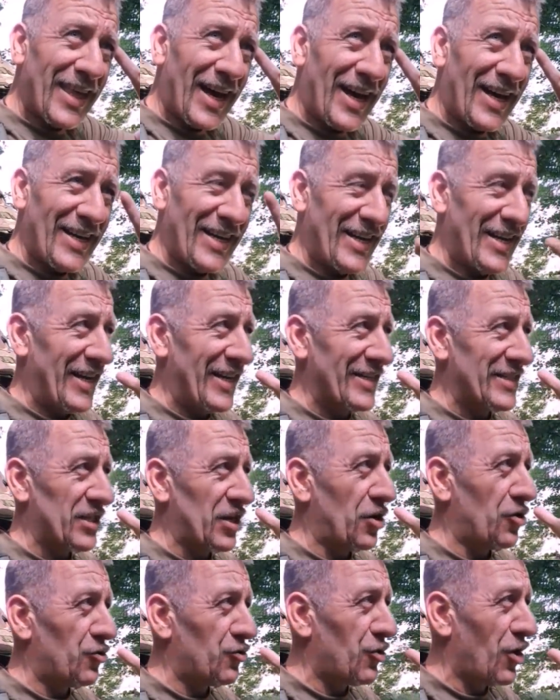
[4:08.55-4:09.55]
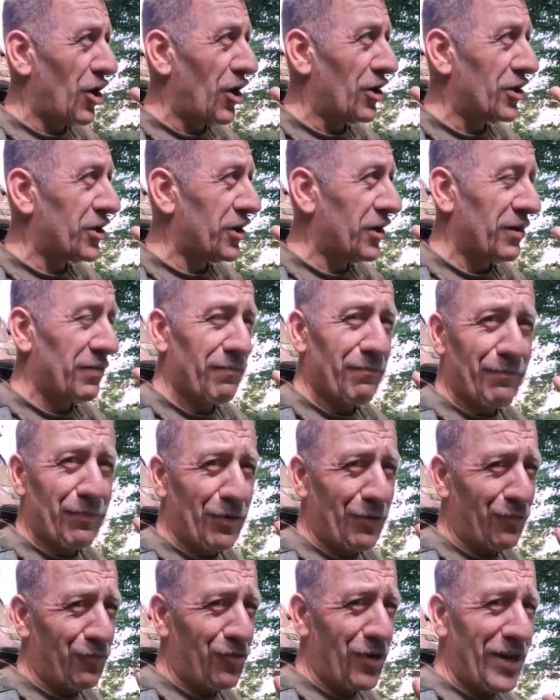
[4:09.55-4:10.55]
that it is a ruck.
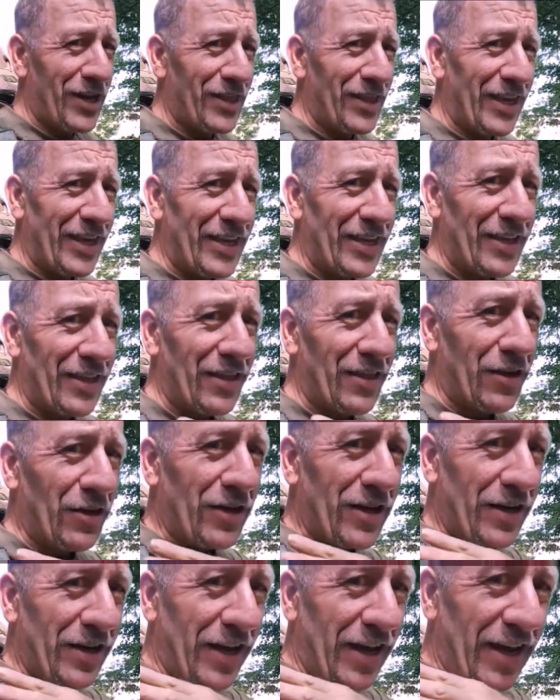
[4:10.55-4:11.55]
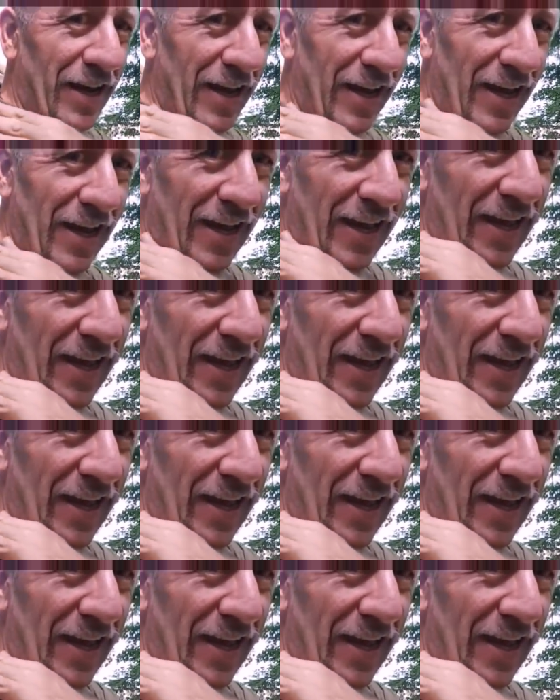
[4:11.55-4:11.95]
But really, look at it.